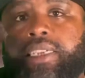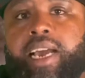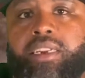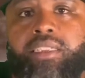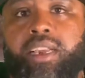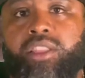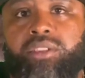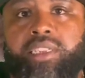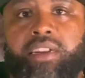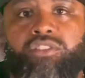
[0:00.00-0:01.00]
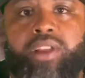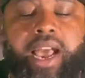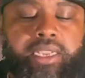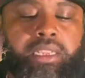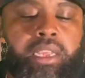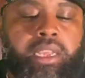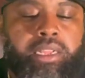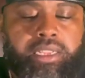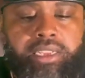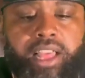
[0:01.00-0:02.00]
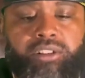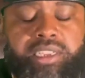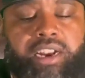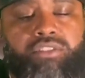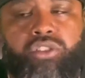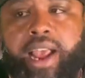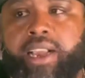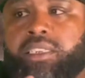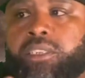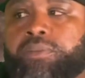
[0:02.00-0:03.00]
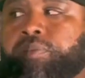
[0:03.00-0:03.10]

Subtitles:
down this other set of tracks. This other set of tracks